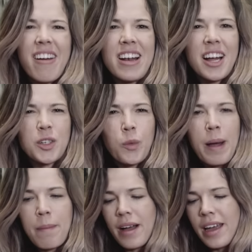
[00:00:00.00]
I really like to
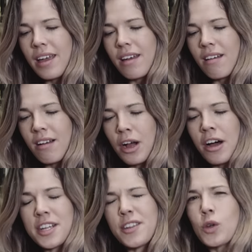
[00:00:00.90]
wear my
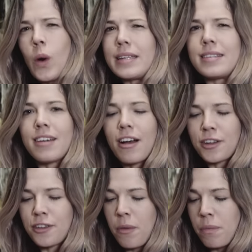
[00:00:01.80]
harnesses quite
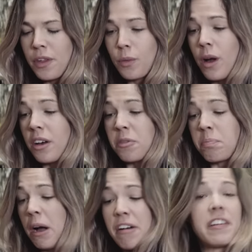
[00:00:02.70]
snug, so this works
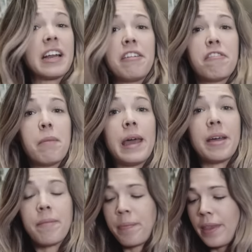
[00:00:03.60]
perfectly for
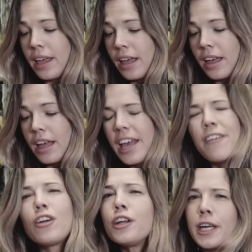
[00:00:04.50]
me.
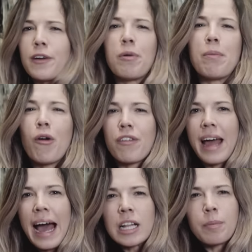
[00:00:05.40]
If you're looking for more of
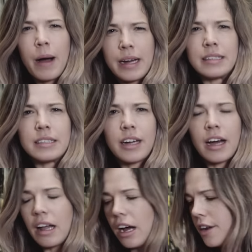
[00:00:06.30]
an alpine
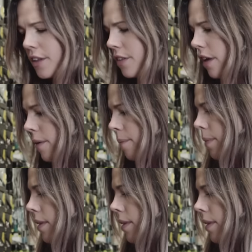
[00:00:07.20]
style harness though,